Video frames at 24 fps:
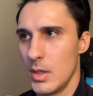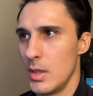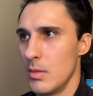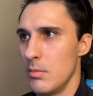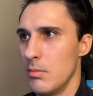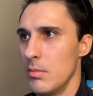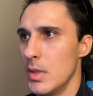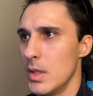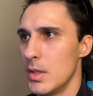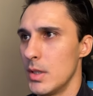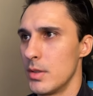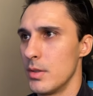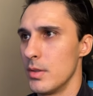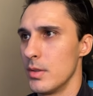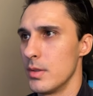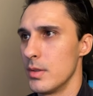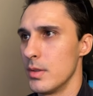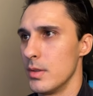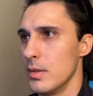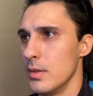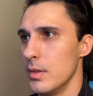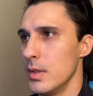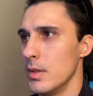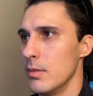Make sure it's
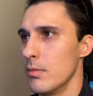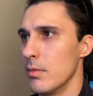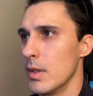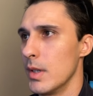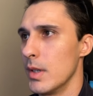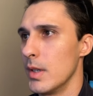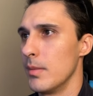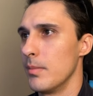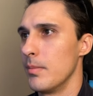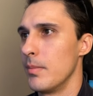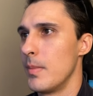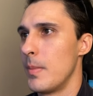the lid right.